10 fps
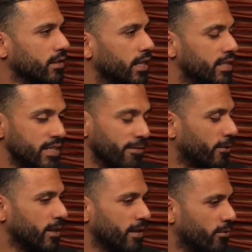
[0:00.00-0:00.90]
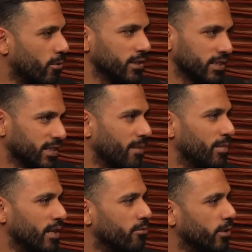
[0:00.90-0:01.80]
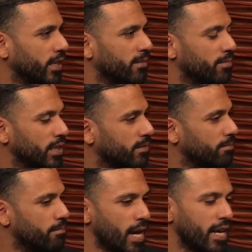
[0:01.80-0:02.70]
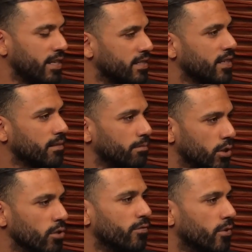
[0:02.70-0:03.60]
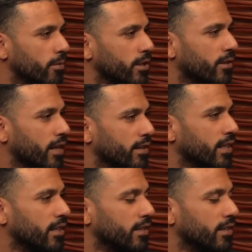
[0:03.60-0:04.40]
It's different, of course. It's not big green, but man, is it beautiful when you're out there.